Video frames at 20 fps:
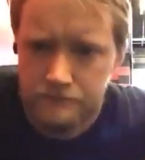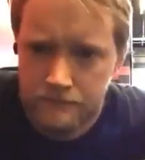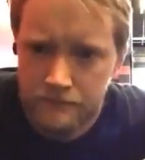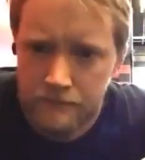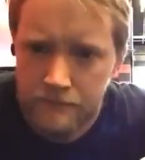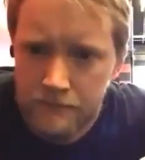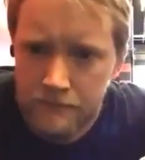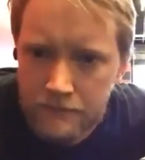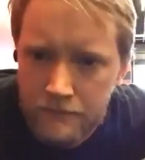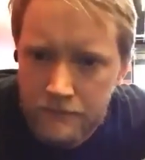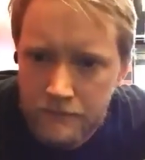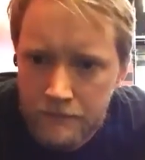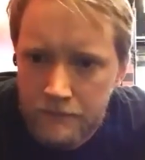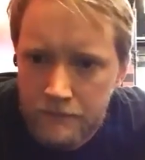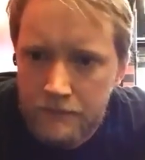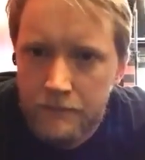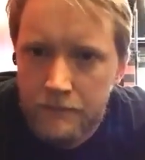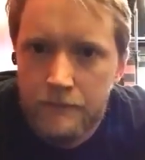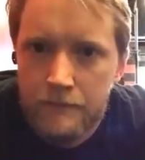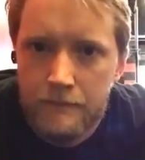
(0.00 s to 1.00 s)

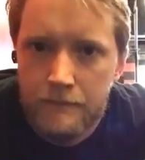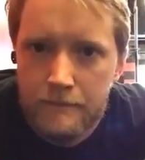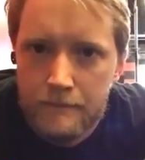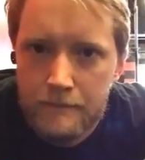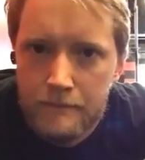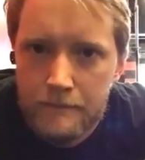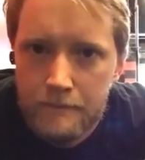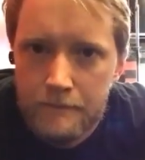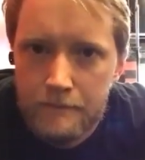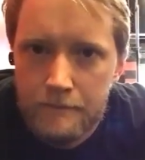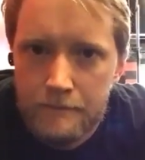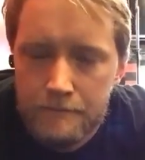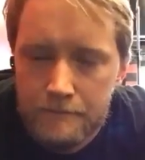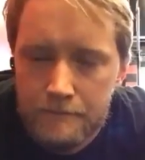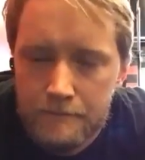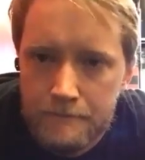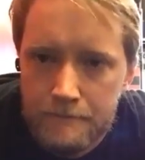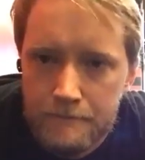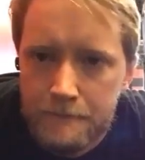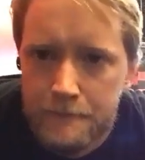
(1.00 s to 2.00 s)

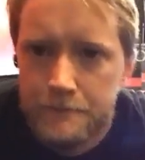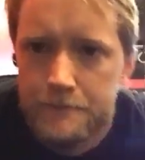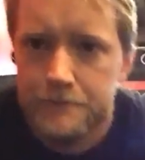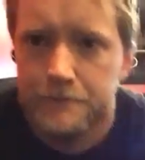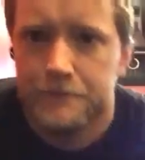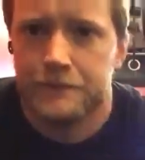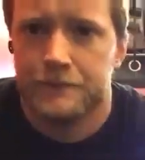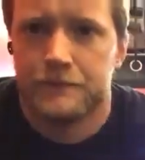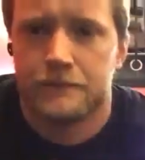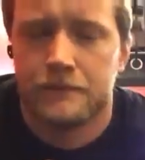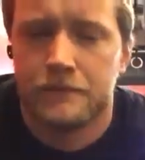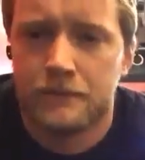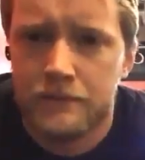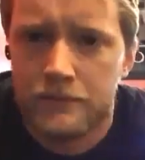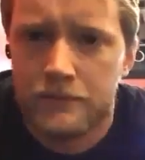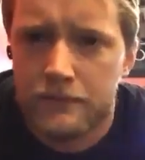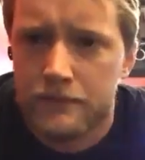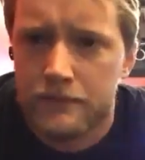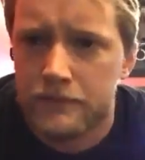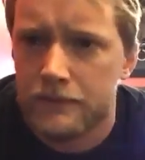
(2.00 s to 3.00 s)

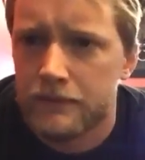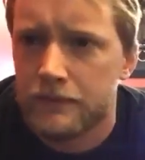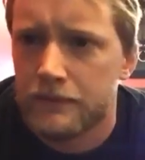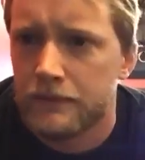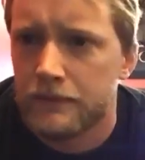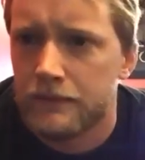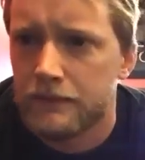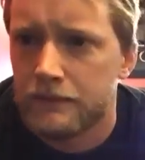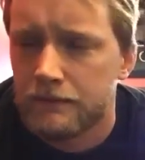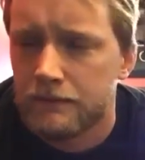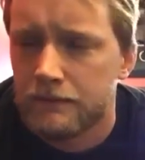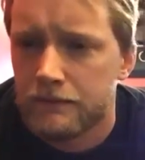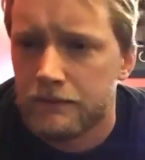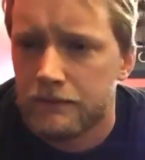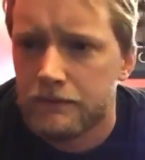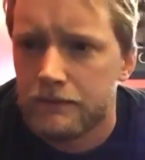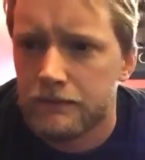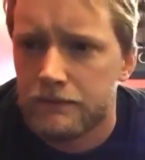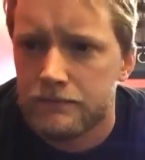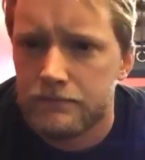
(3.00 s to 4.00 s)

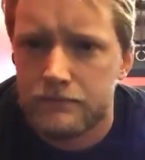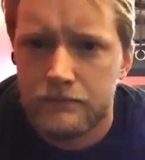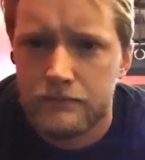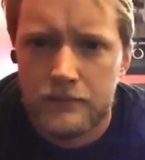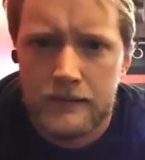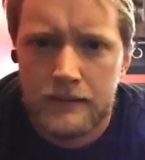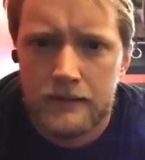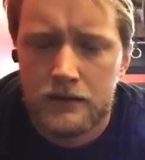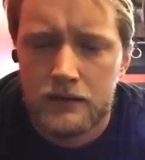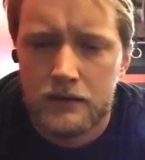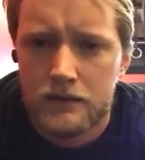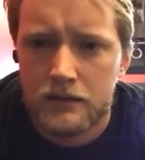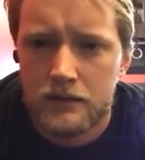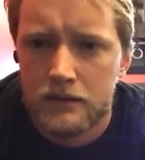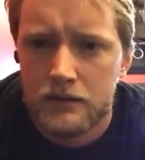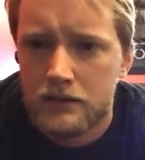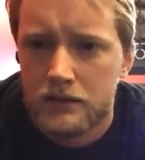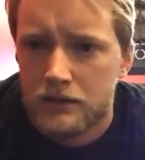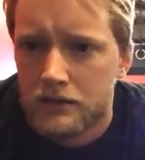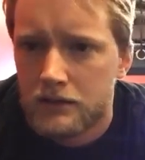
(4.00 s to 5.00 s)

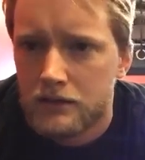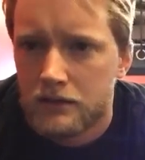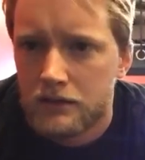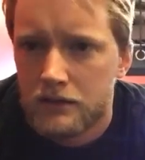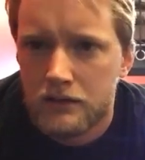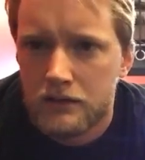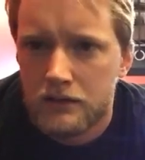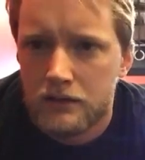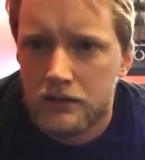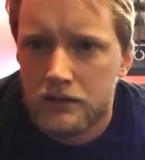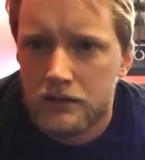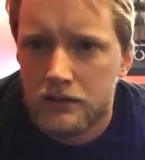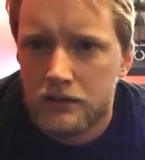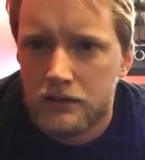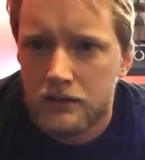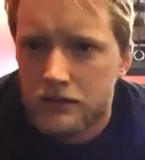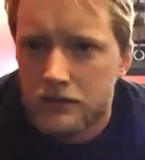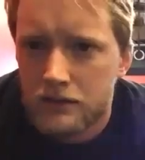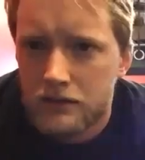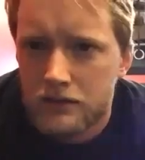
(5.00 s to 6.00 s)

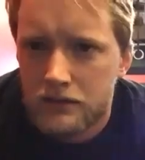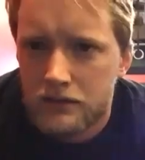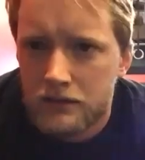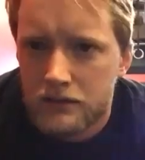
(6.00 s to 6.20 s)
Nobody speaks.